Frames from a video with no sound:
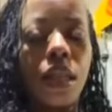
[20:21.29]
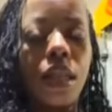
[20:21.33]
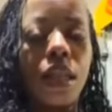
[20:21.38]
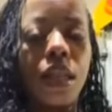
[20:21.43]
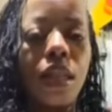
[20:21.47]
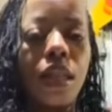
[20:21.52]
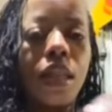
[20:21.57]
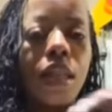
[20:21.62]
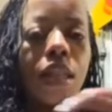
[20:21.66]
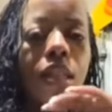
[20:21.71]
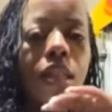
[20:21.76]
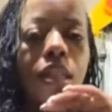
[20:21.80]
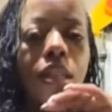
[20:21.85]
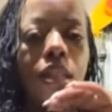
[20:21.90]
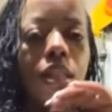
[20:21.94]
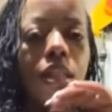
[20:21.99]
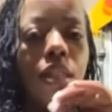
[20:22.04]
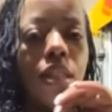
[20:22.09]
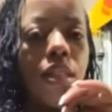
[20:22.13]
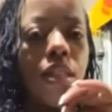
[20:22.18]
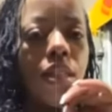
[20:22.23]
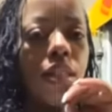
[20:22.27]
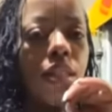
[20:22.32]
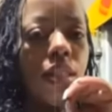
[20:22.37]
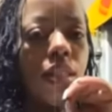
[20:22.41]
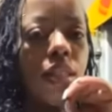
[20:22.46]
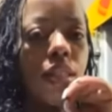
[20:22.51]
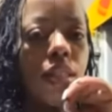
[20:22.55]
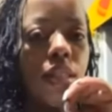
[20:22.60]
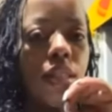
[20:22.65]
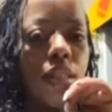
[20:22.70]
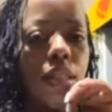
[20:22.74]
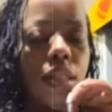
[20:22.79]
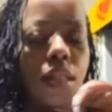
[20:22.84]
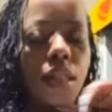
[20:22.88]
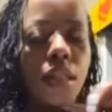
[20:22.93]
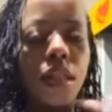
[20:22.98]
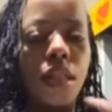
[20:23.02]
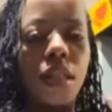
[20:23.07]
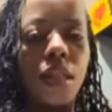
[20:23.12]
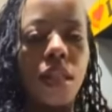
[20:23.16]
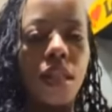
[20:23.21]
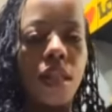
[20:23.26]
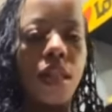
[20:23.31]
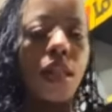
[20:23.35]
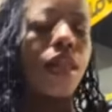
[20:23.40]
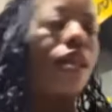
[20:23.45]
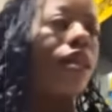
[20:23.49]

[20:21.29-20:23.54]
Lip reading: No words are spoken by the person on screen.